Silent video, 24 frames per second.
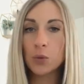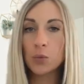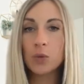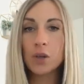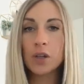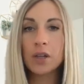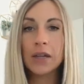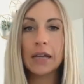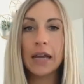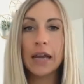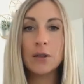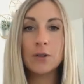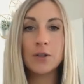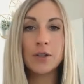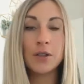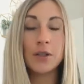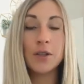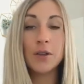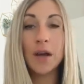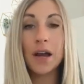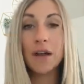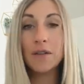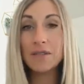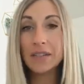your workout so that
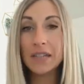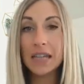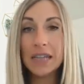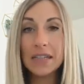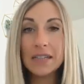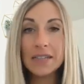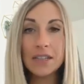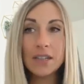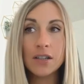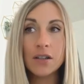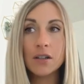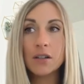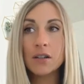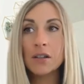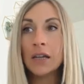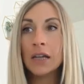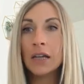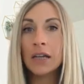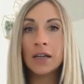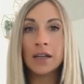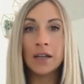you have days that are